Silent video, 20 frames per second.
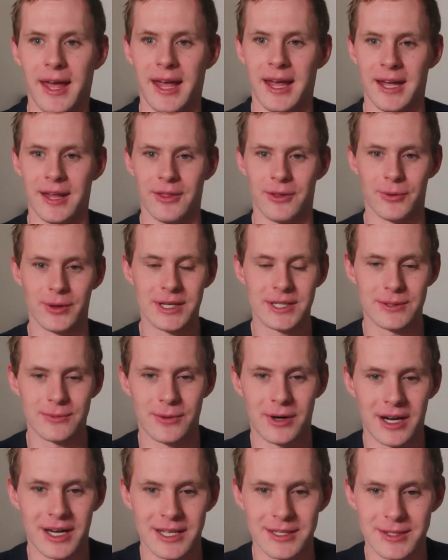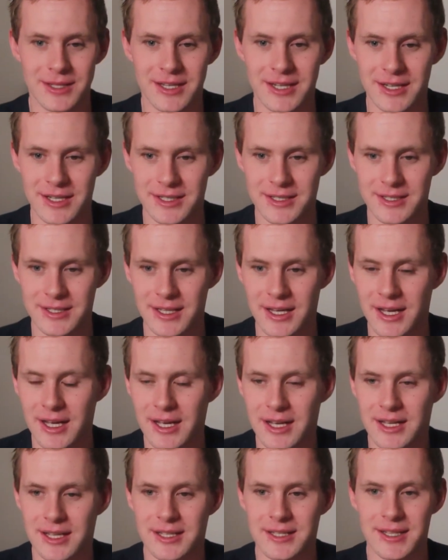And the reason why is because
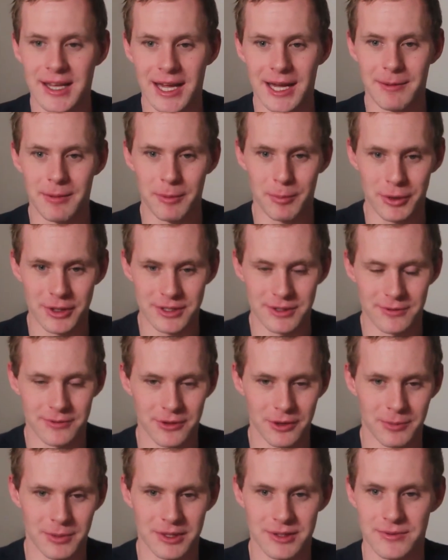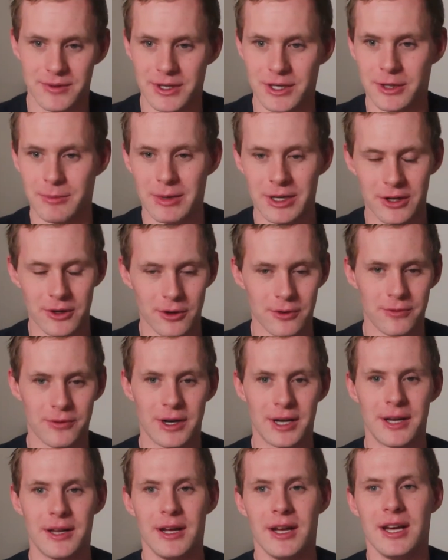Sam, the person filming this video, my
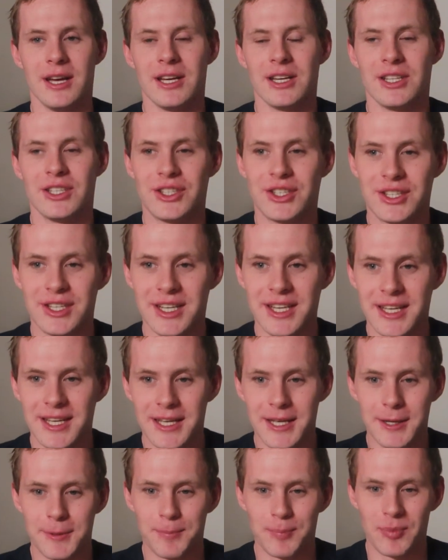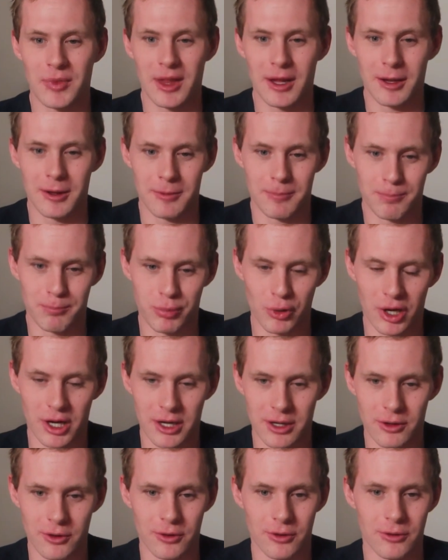girlfriend, she
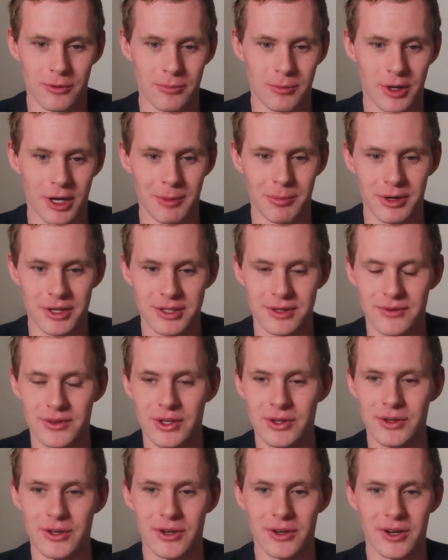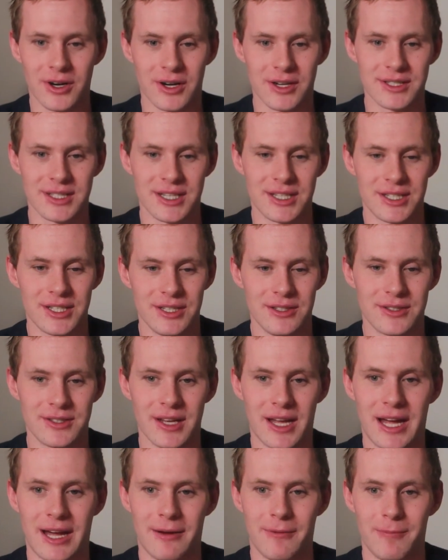brought home a bunch of Yu-Gi-Oh cards that she used
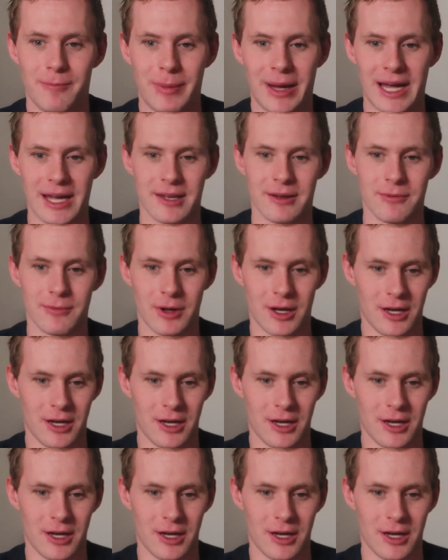to have back